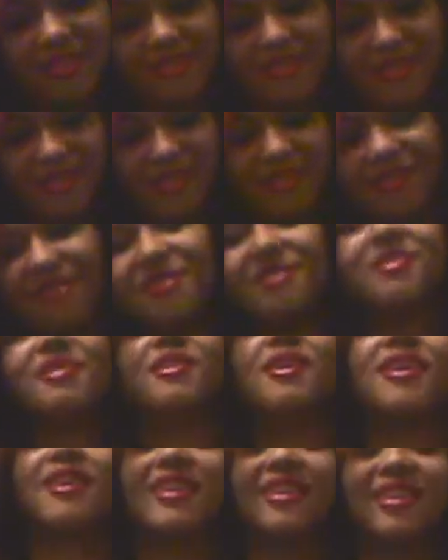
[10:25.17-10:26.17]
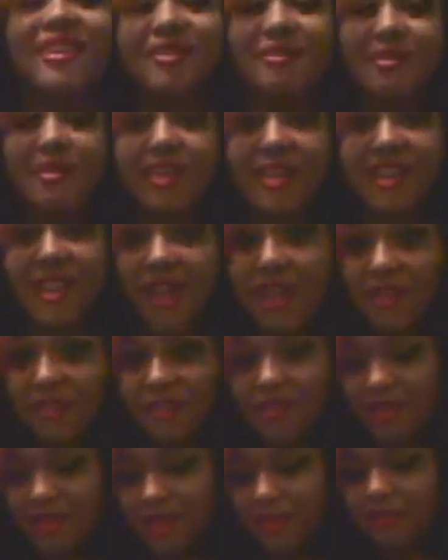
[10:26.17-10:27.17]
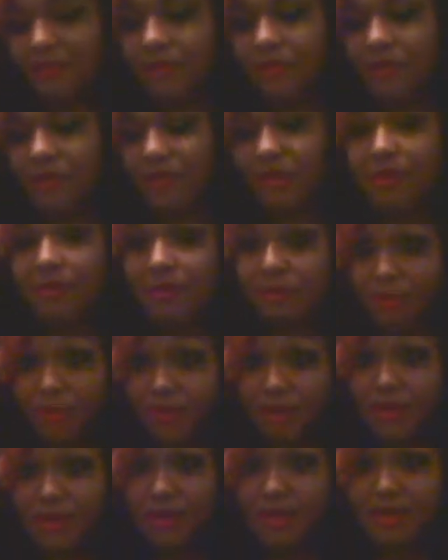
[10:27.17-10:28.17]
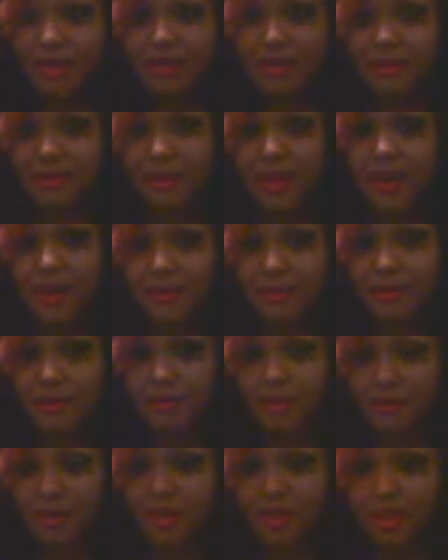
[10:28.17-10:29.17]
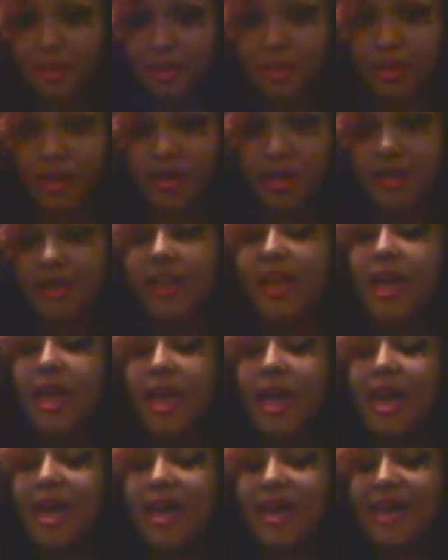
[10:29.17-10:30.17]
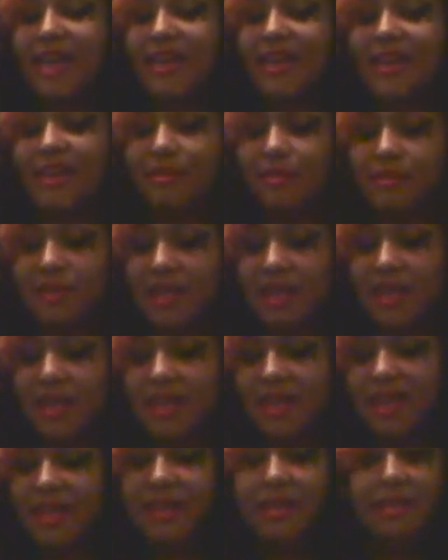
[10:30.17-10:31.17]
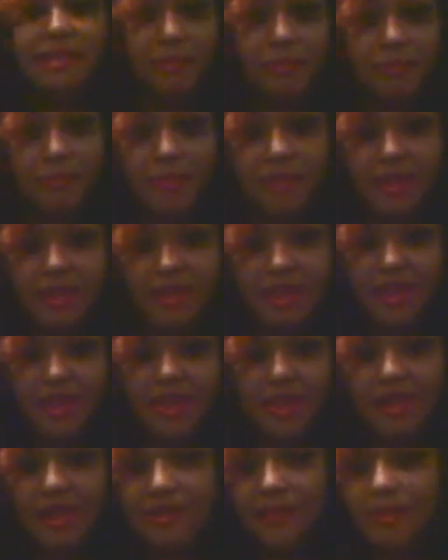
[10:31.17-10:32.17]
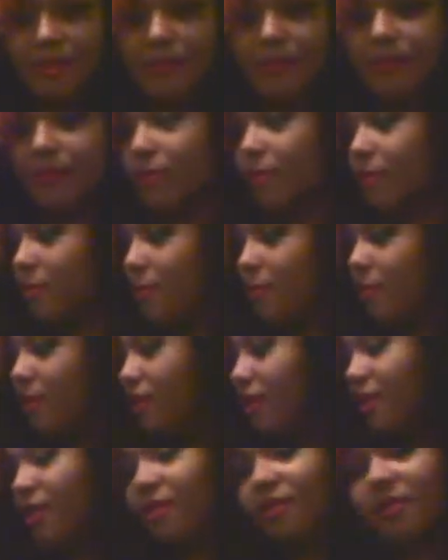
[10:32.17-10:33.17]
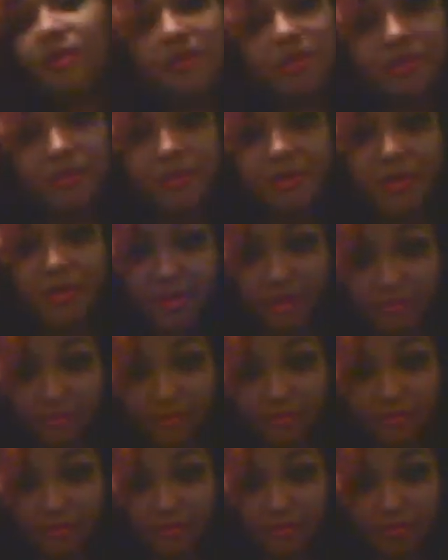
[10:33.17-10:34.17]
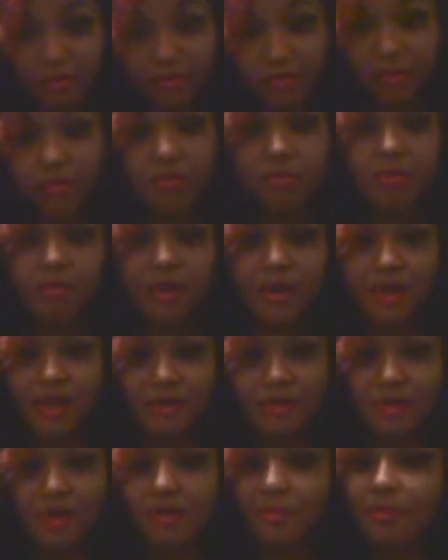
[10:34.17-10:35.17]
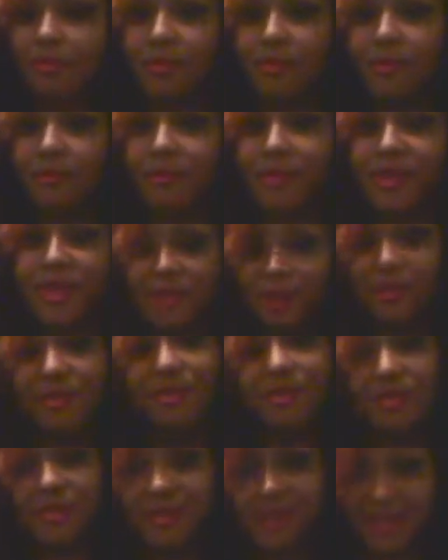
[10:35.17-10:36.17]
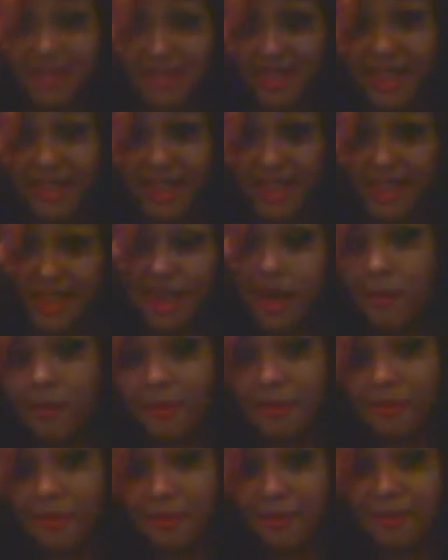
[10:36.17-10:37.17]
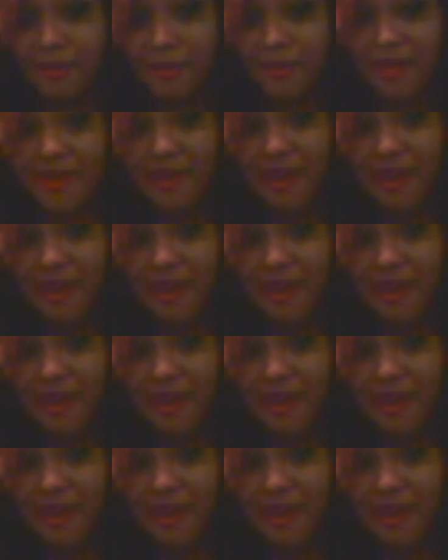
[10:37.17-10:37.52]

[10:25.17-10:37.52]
and they were talking, and he was like, "Yeah," the Kevin was like, "You can really see it in his eyes. He's really excited," and he was like, he has millions of girls want to have sex with him, but he's just like, he got a comic book award,